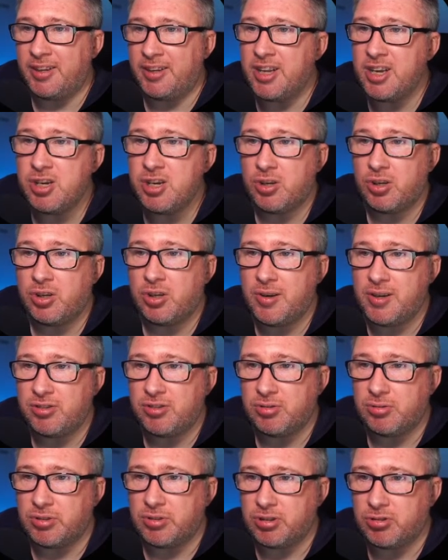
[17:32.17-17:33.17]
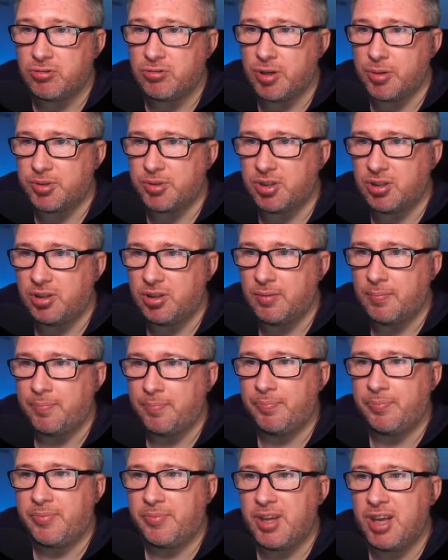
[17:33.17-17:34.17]
Then you're going to enter a description.
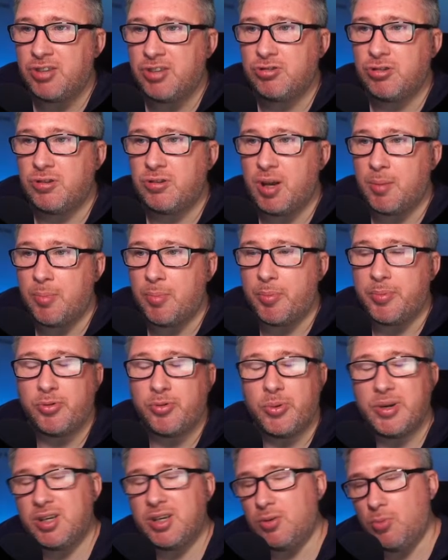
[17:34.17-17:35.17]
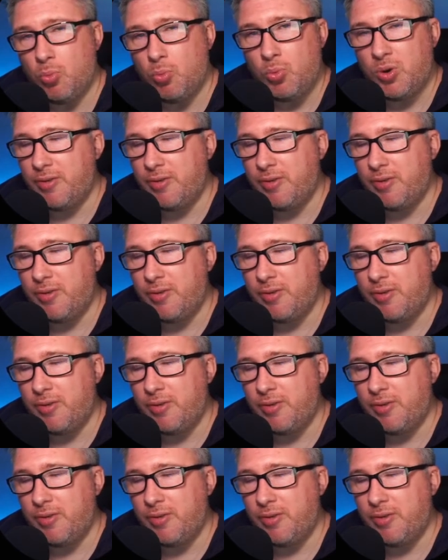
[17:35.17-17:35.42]
Enter a number between